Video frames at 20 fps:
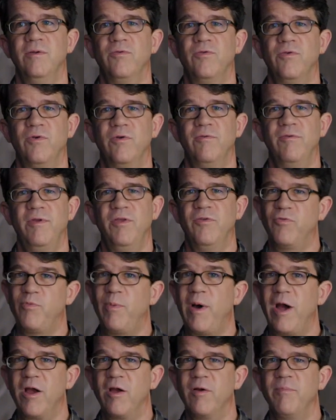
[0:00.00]
sort of
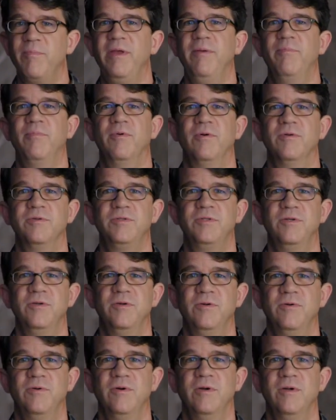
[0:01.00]
inspire people
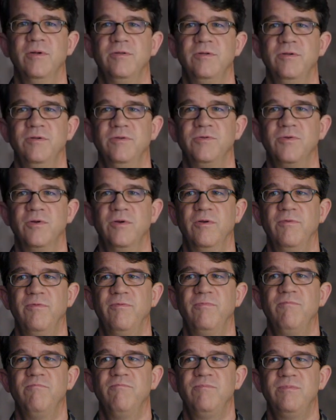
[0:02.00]
to sort
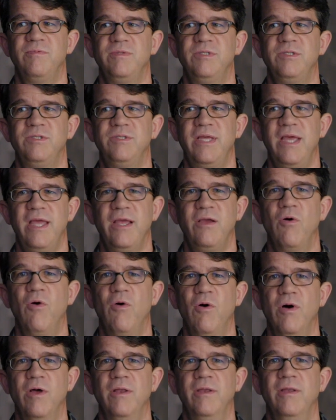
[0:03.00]
of take
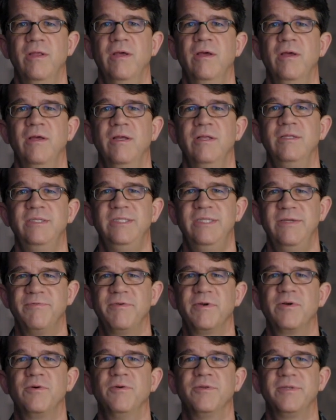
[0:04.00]
on
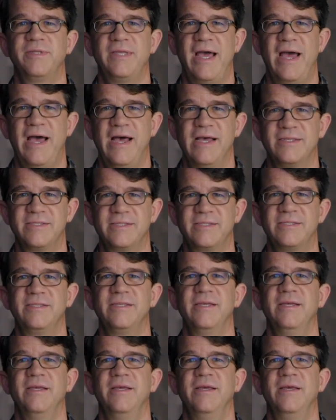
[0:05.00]
difficult
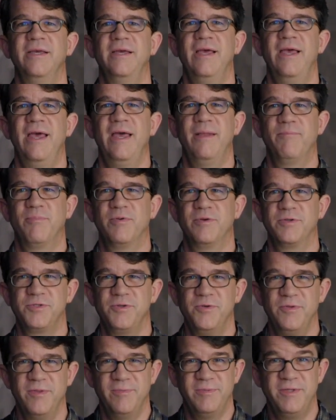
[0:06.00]
tasks and
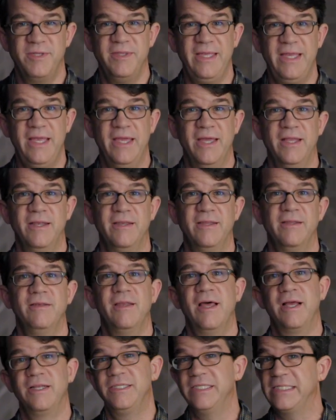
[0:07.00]
pursue them to the end,
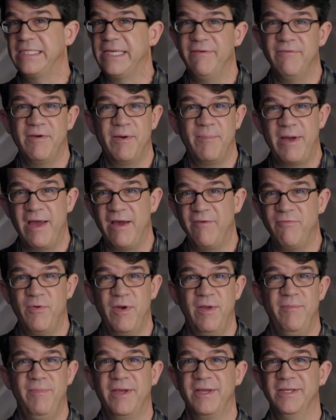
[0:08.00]
not just give up
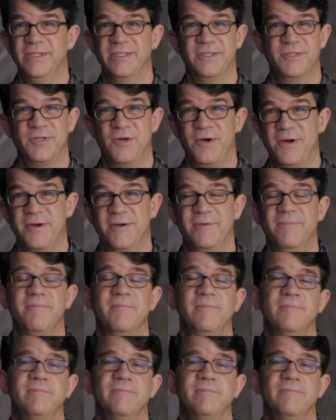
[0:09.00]
halfway because it's hard.